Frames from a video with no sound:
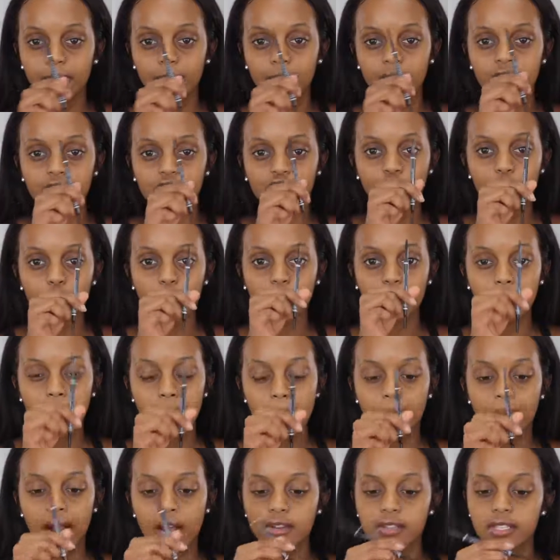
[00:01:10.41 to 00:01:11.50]
I'm going to start with my
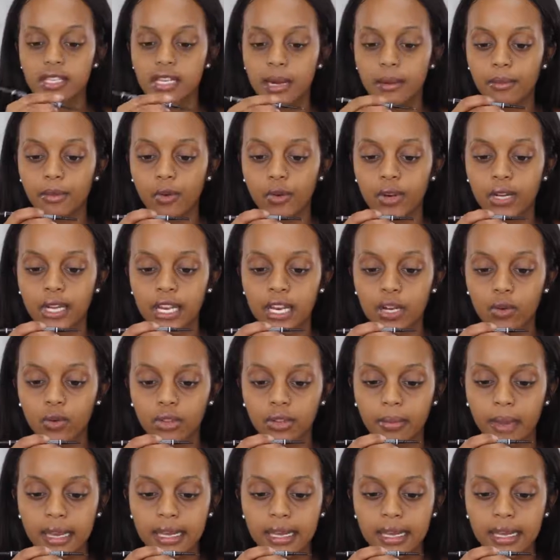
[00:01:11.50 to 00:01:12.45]
brows, and I'm going in with